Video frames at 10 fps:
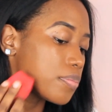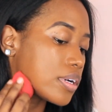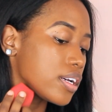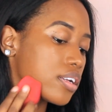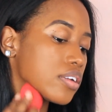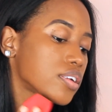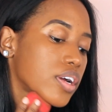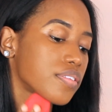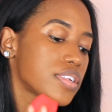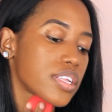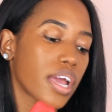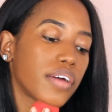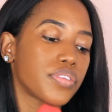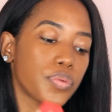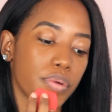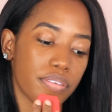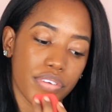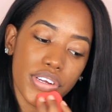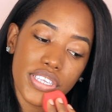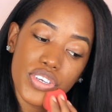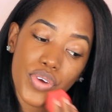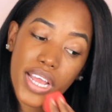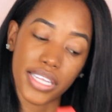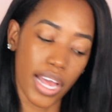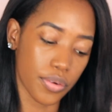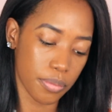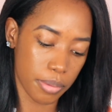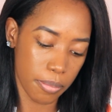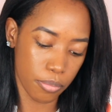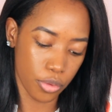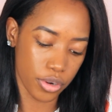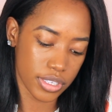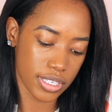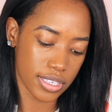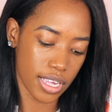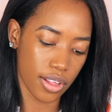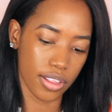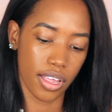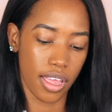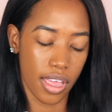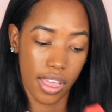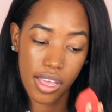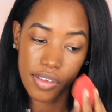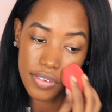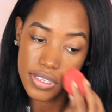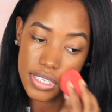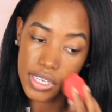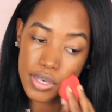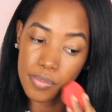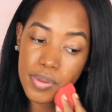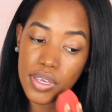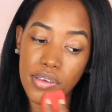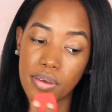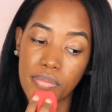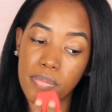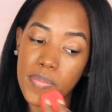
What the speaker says: But obviously I have to wait for it to dry down a bit more to tell if it's gonna be